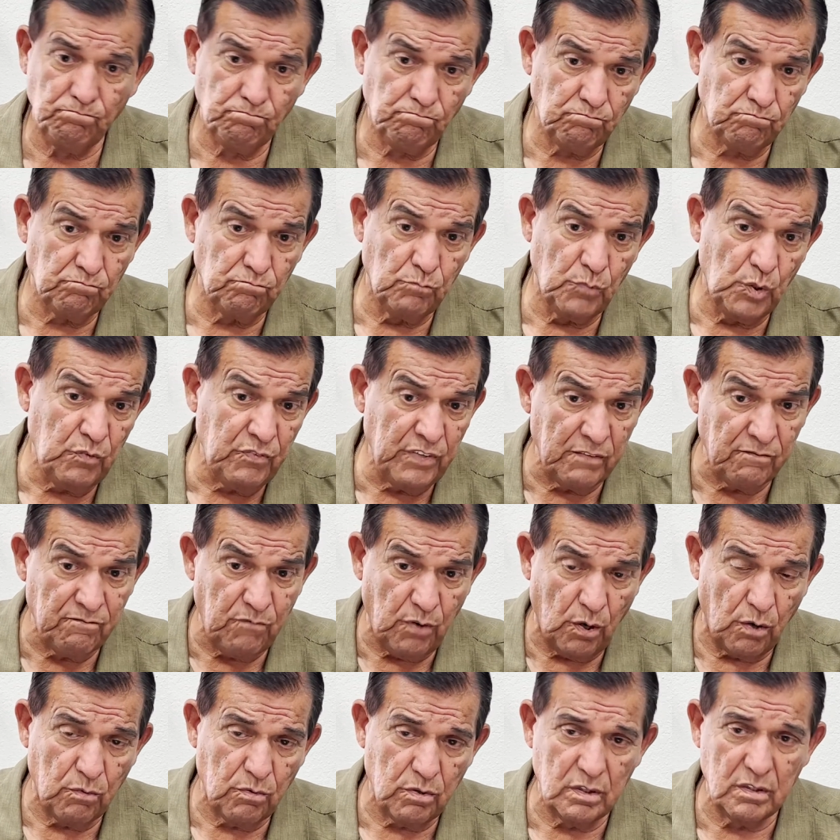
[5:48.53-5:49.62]
Moving
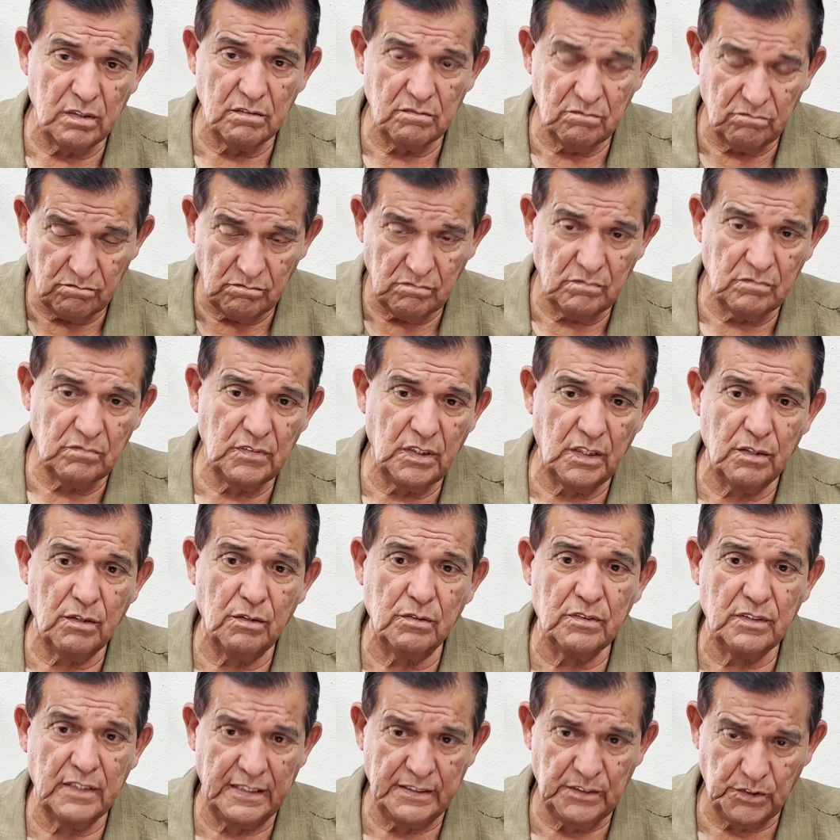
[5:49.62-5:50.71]
forward,
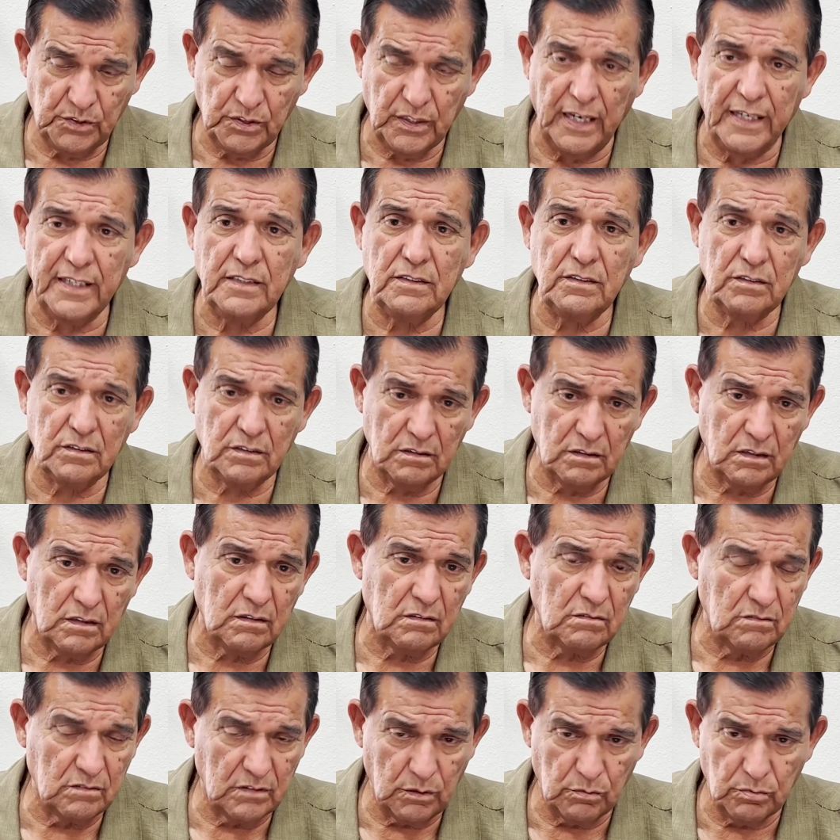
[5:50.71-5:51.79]
things change.
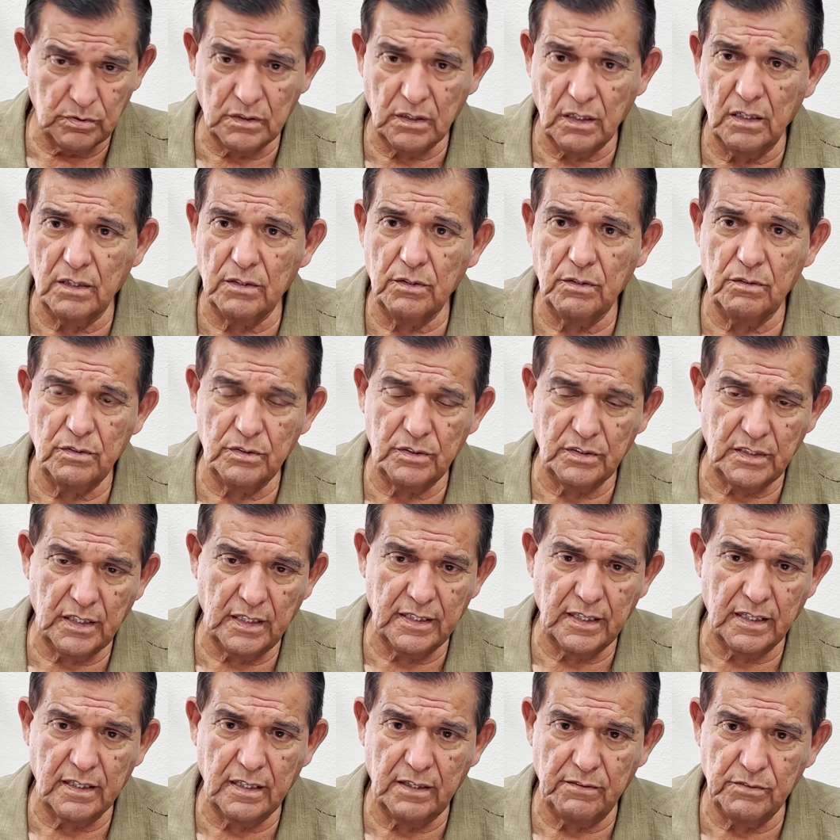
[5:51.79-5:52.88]
There was other
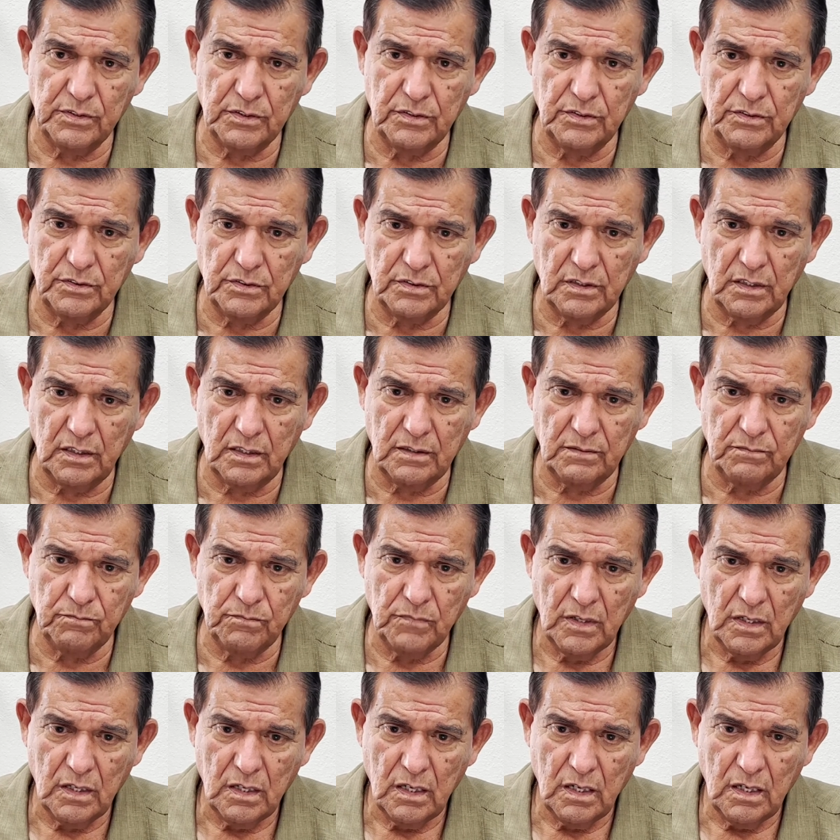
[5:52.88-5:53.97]
lieutenant governors,
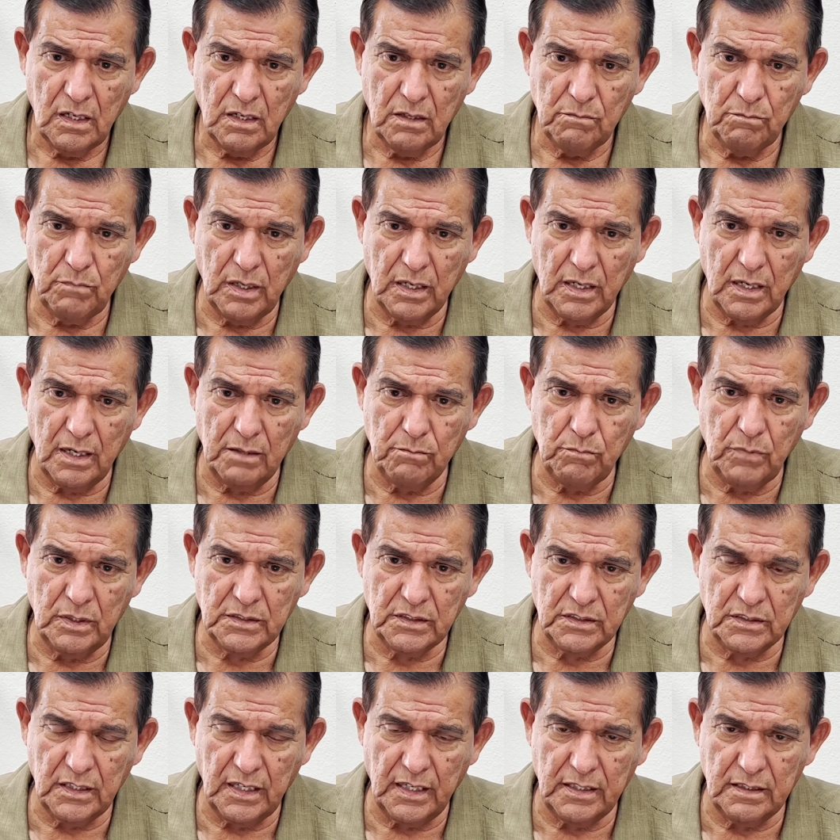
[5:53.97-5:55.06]
but I must
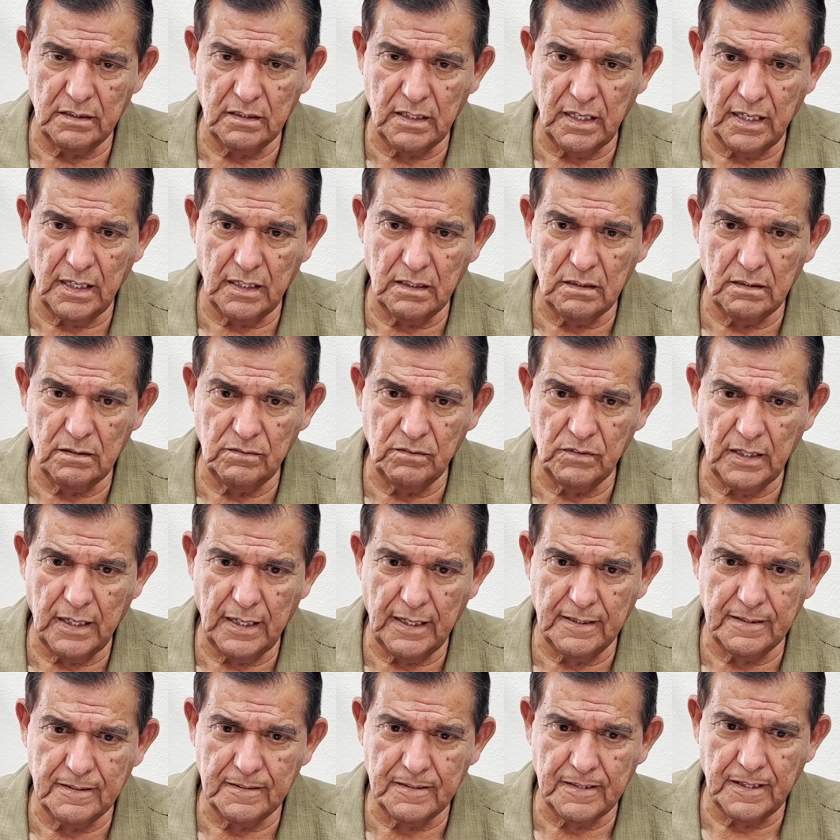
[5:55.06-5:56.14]
say
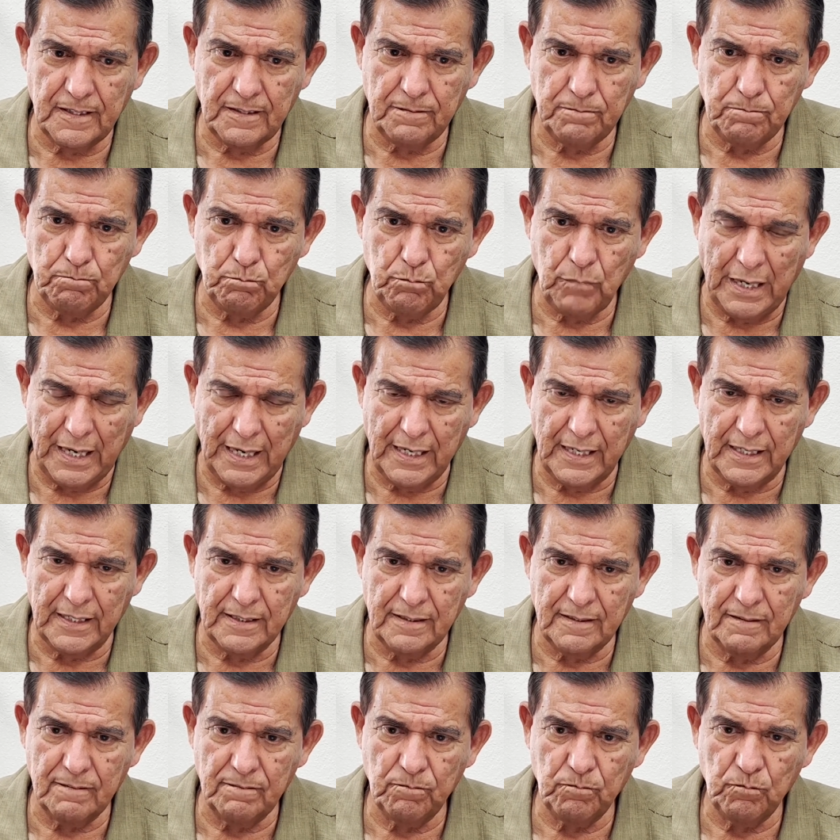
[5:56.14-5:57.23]
that my
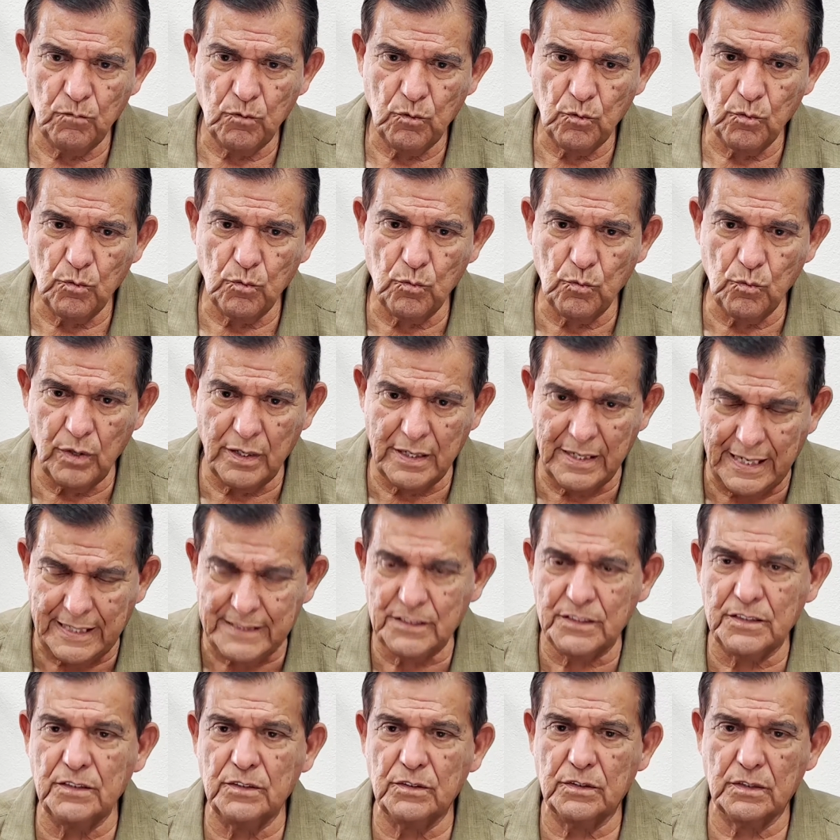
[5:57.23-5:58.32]

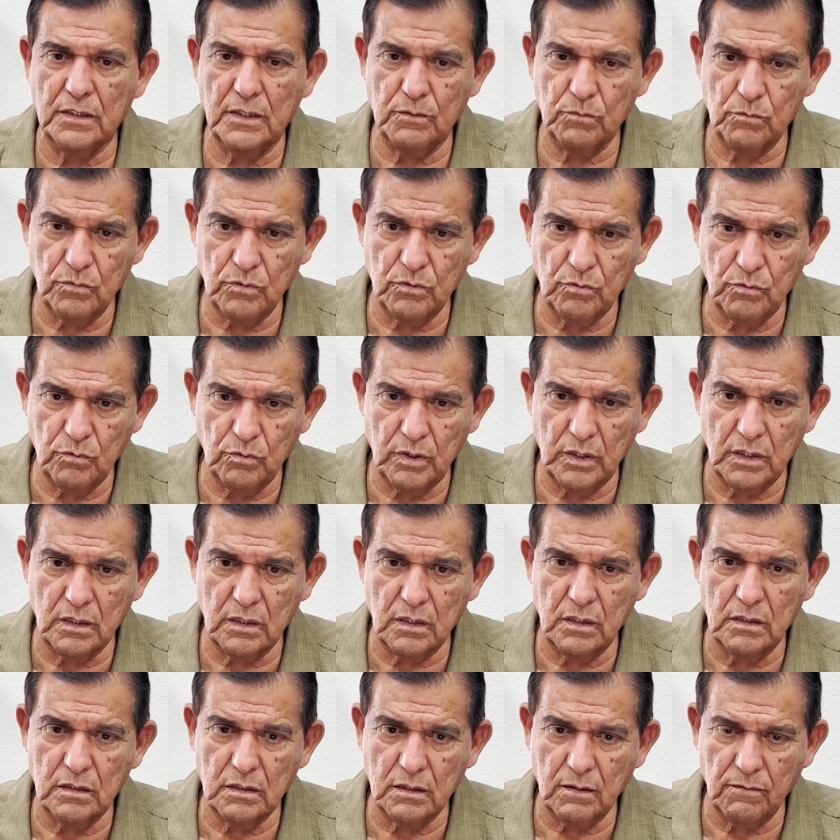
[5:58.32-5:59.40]
relationship with
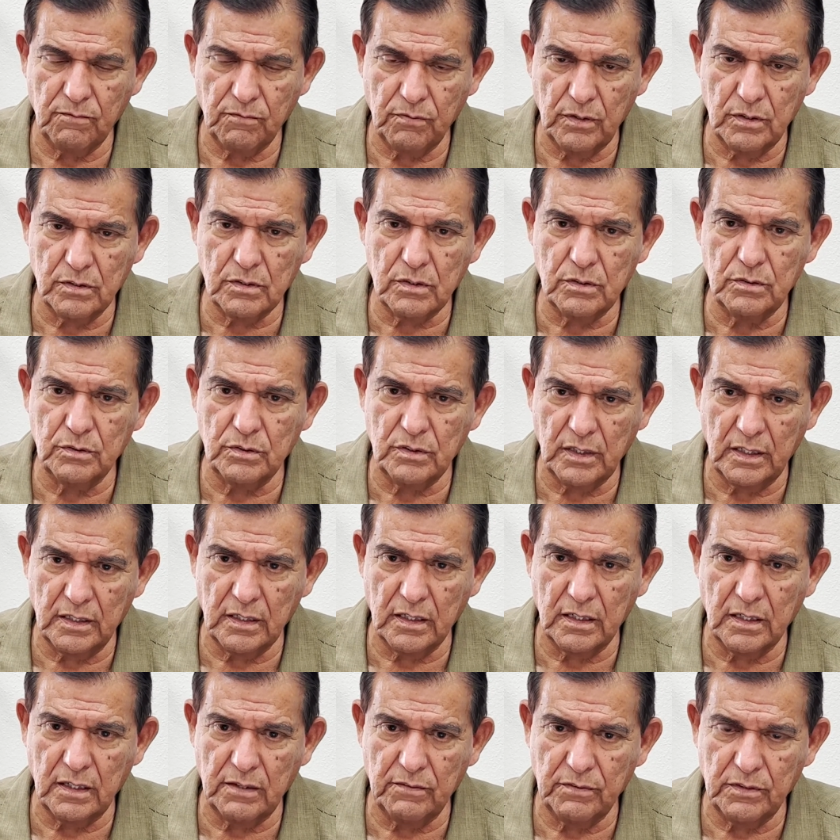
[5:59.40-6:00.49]
the first lieutenant
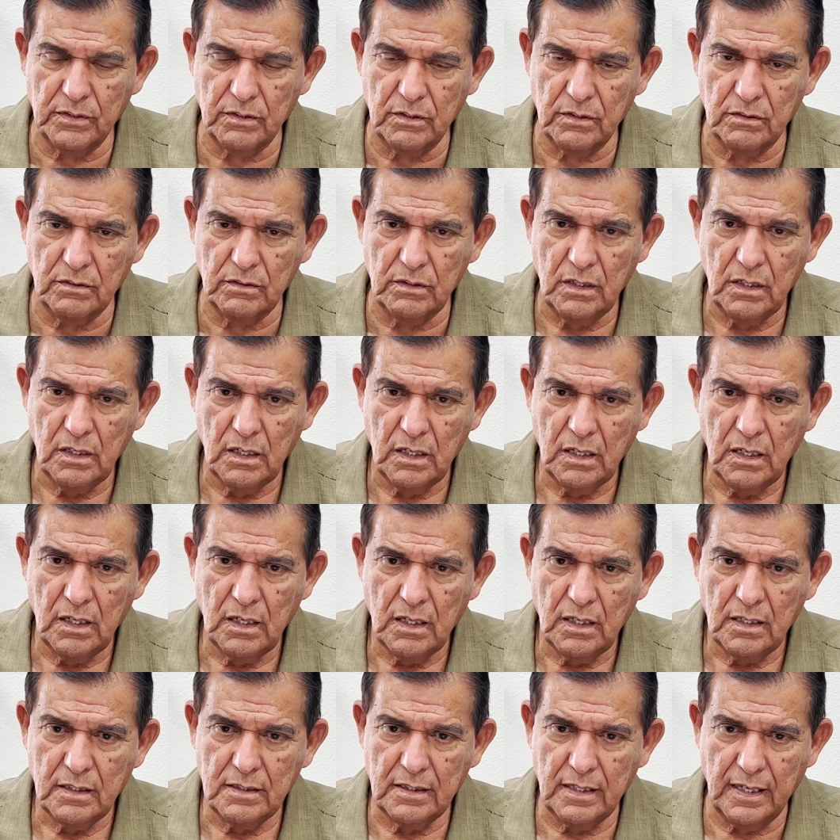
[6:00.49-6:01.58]
governor
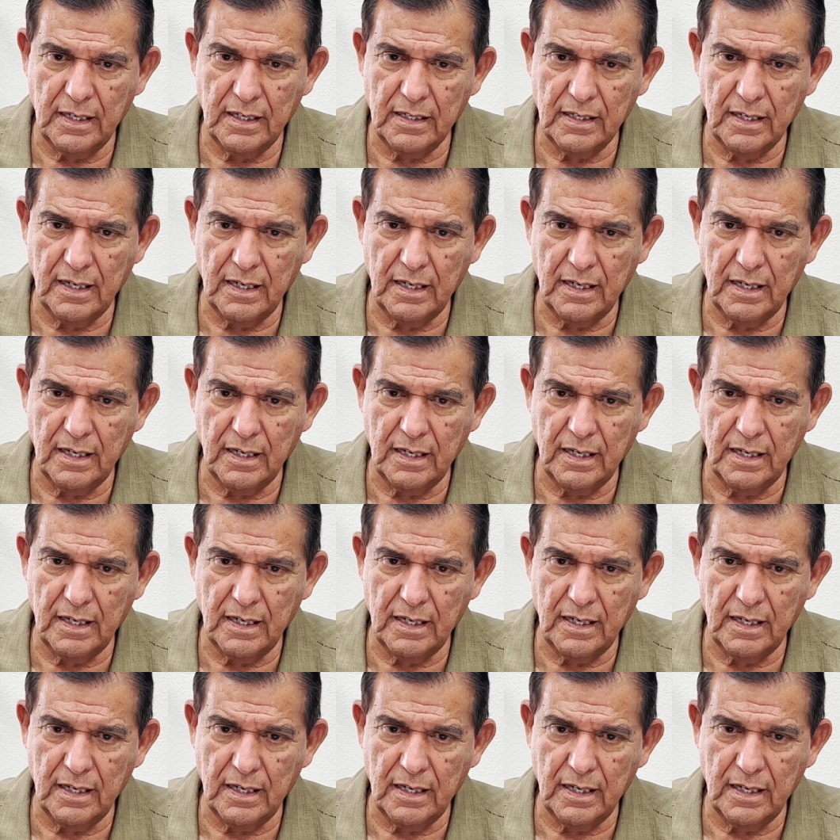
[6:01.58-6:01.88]
that